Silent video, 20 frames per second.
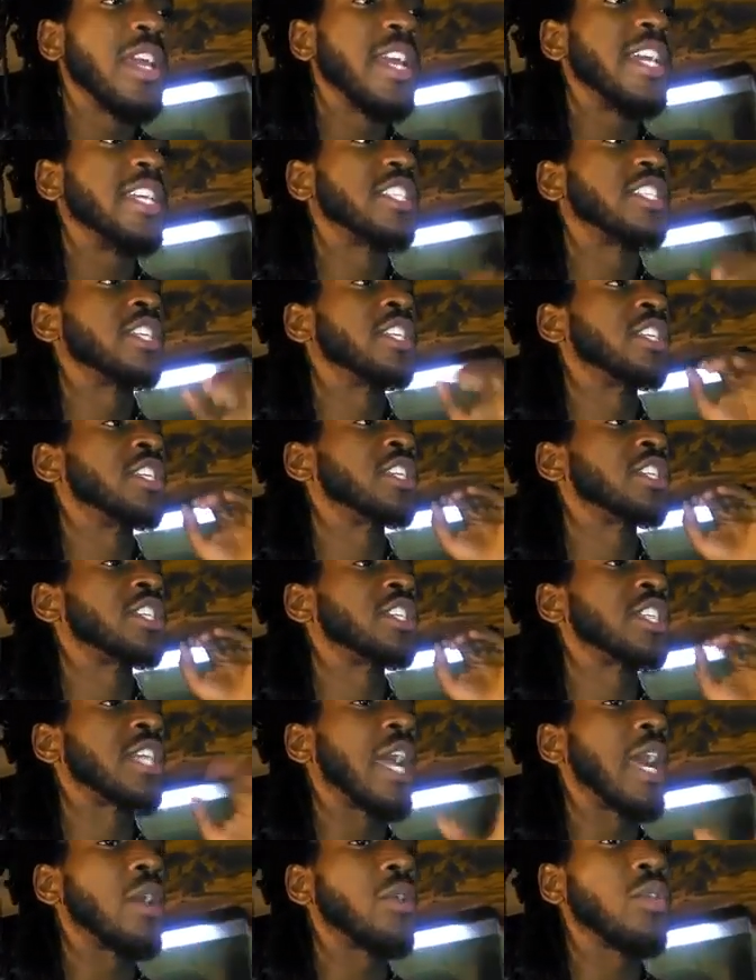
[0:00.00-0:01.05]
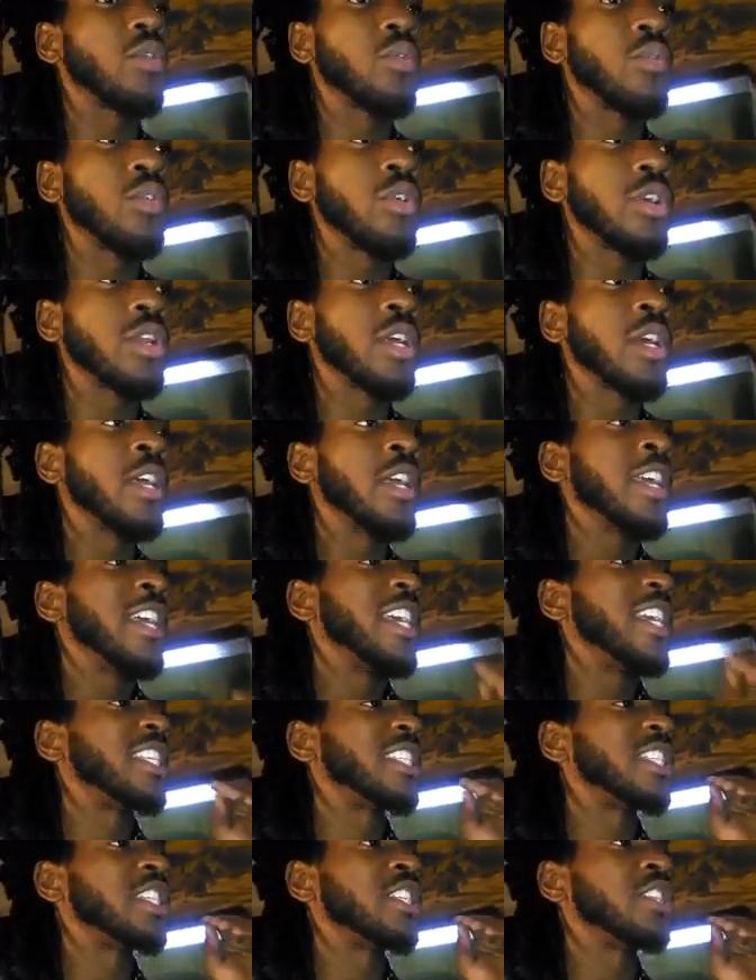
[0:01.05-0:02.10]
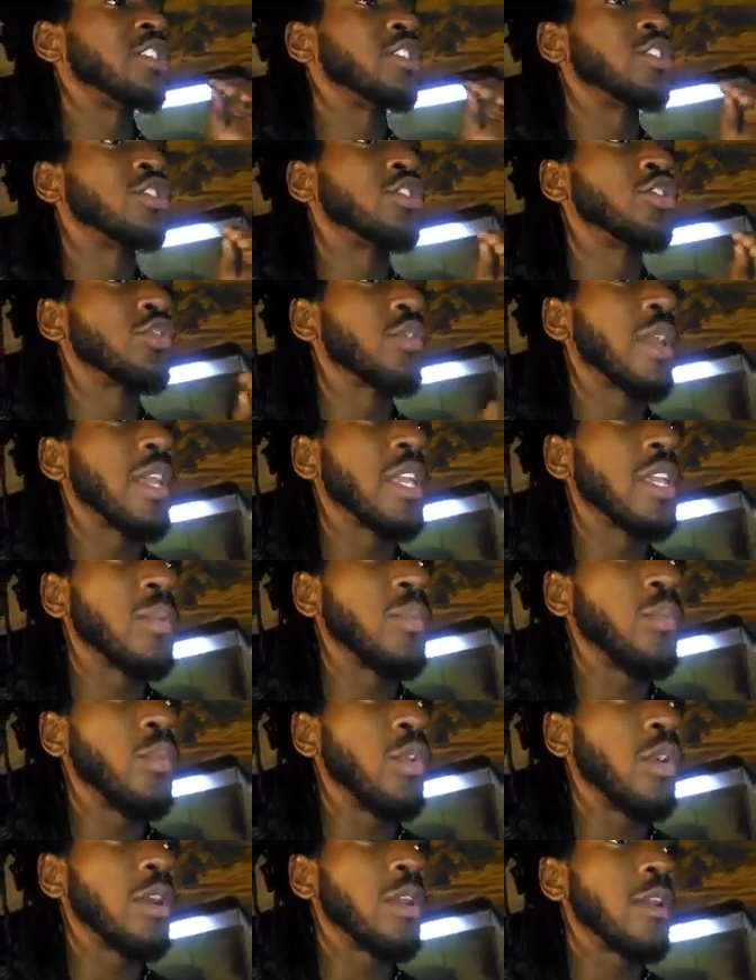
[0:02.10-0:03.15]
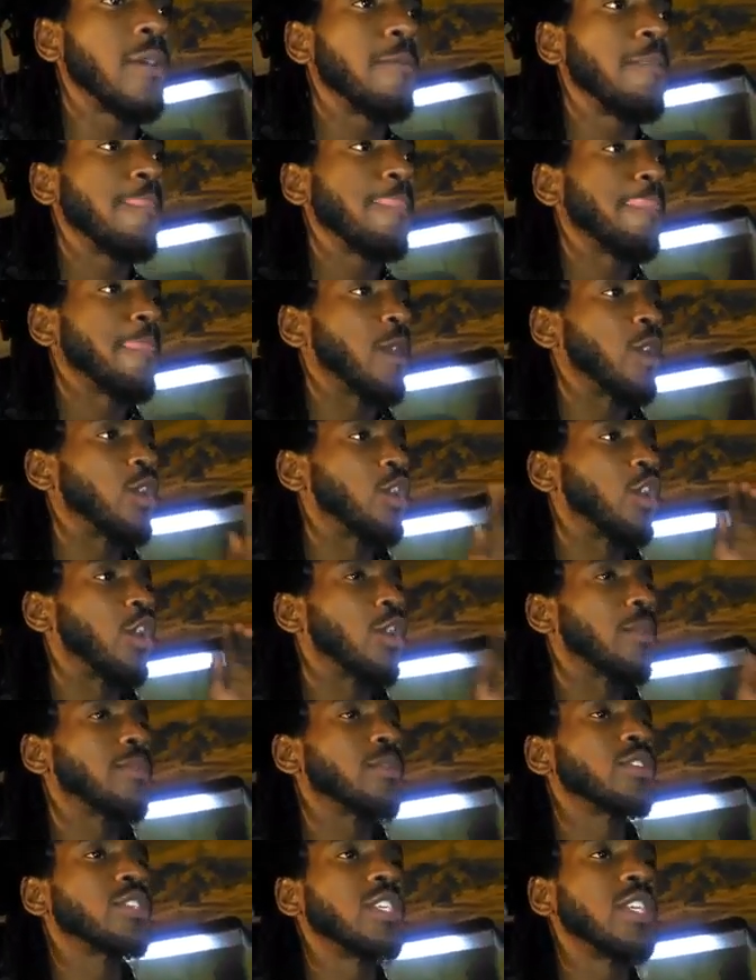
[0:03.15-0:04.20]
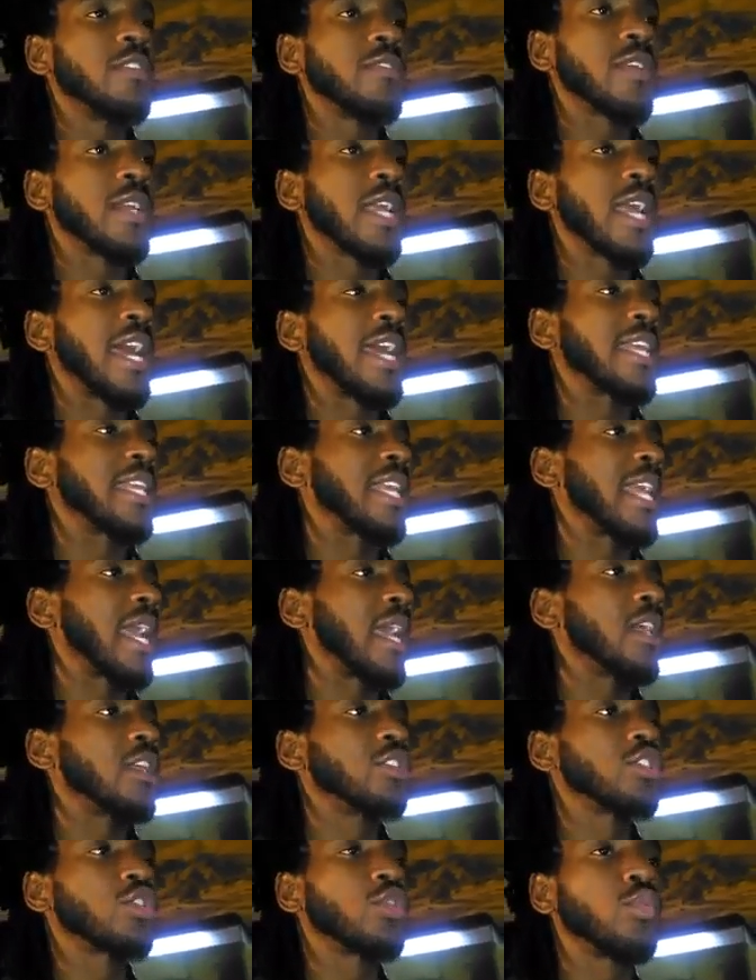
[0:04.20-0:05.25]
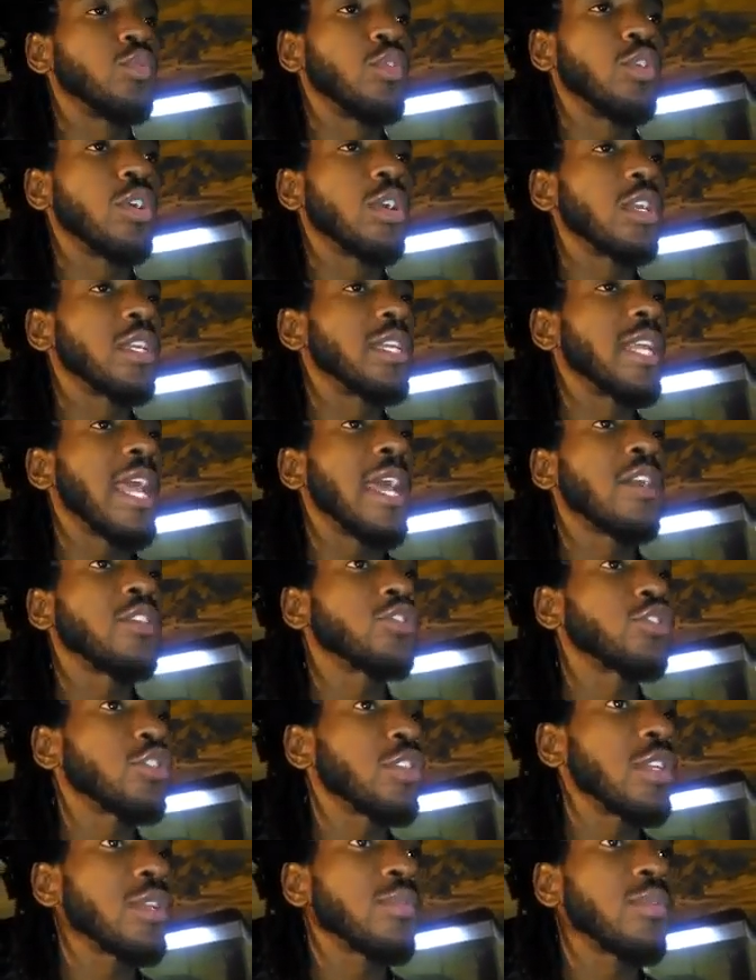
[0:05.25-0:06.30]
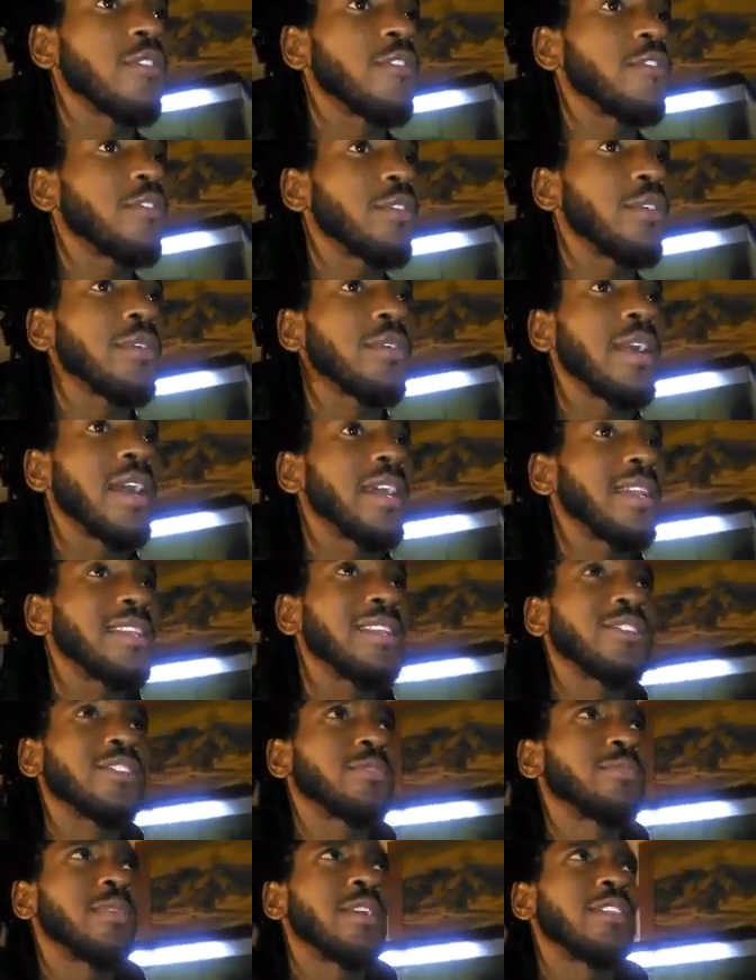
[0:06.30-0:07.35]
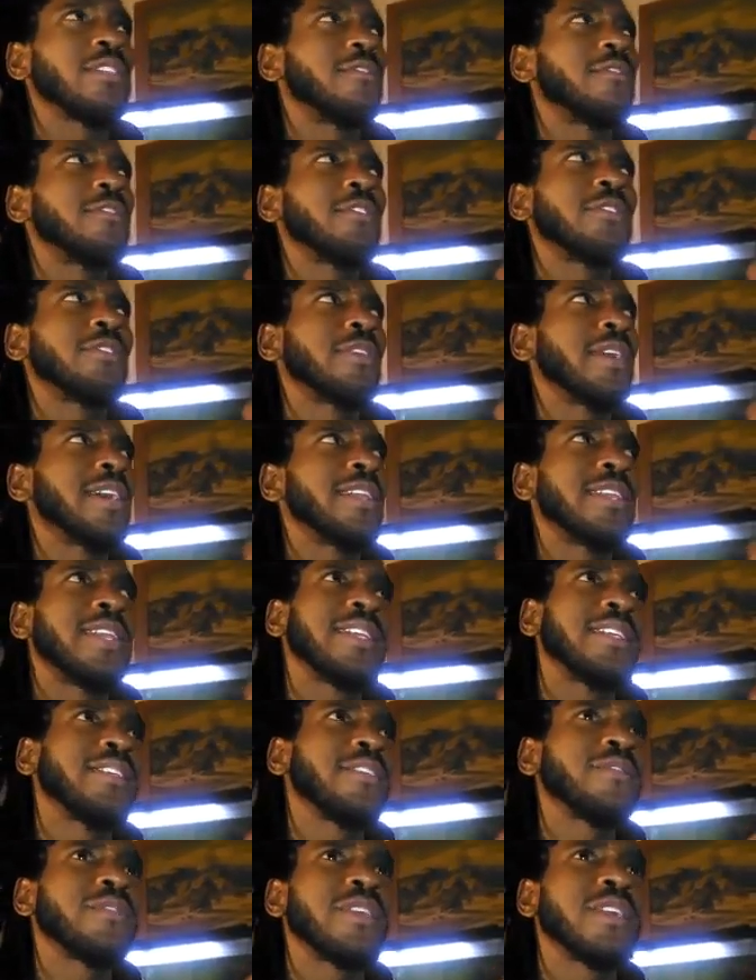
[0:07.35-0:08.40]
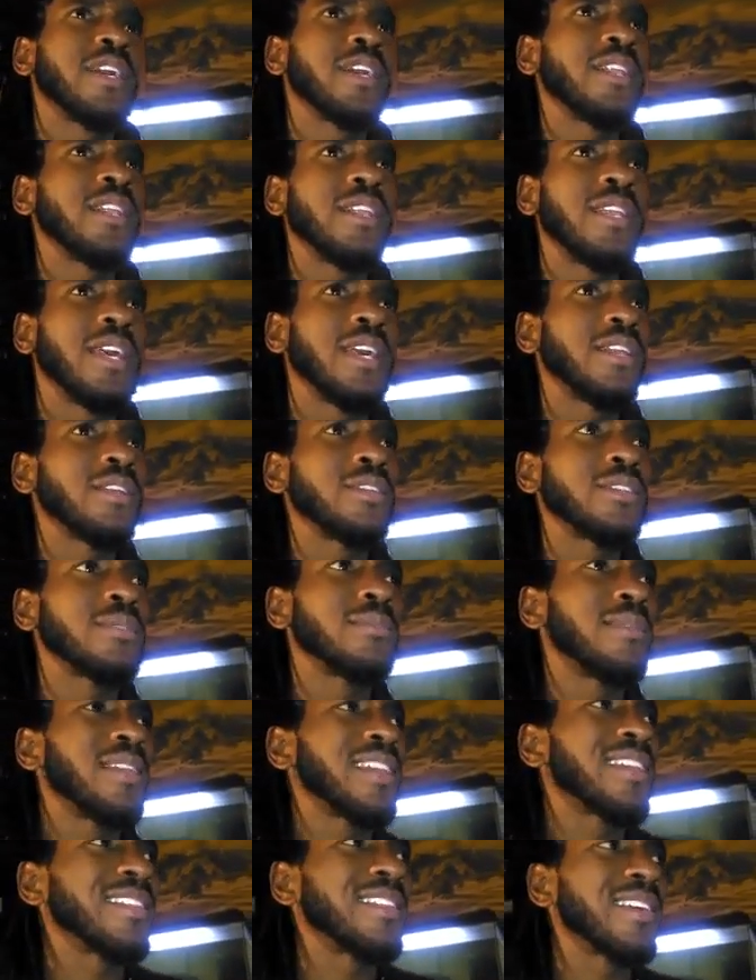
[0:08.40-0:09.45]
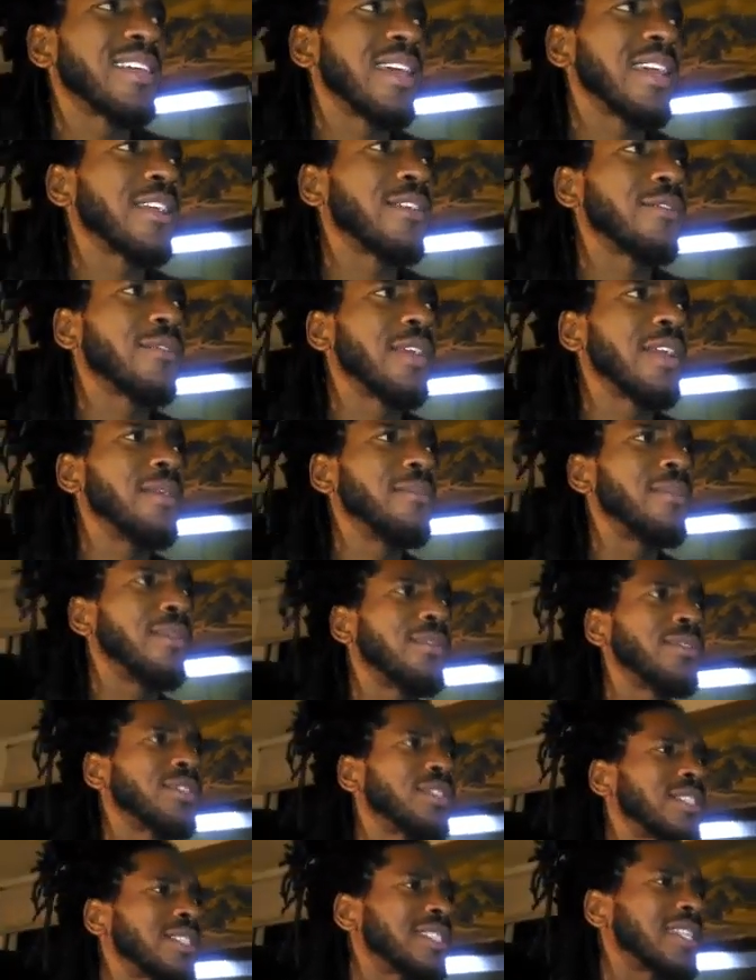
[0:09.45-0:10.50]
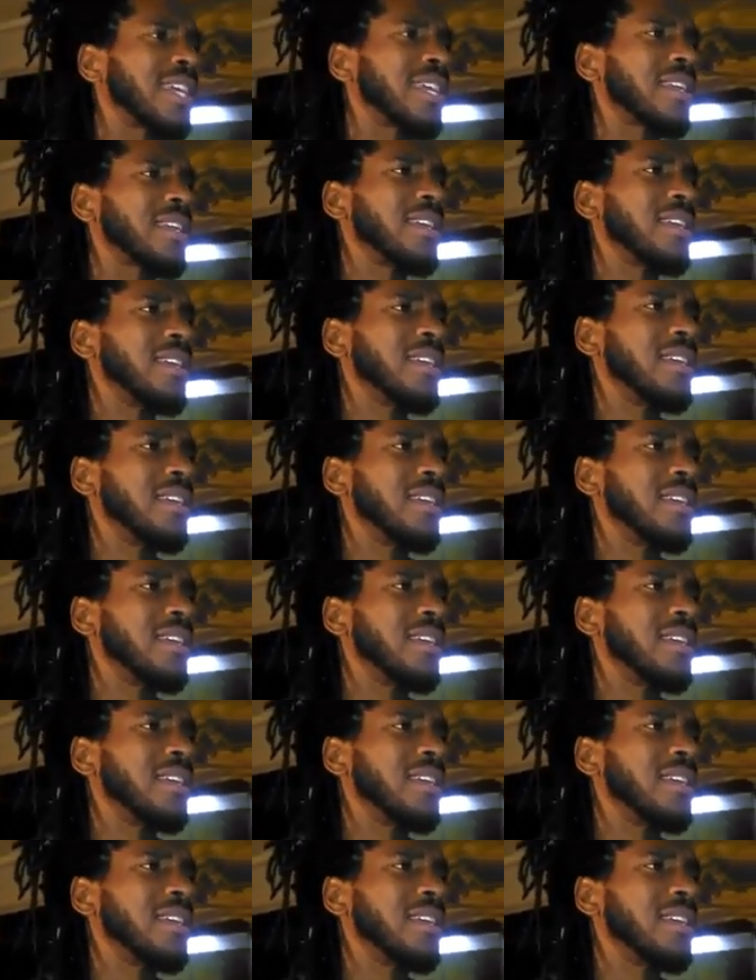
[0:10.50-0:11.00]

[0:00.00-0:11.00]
It's in your shower water. It's in your drinking water. Gerber's even got gallons of water now treated with fluoride. They'll spell the fluoride in like different color letters and make it look like a rainbow. It's just like,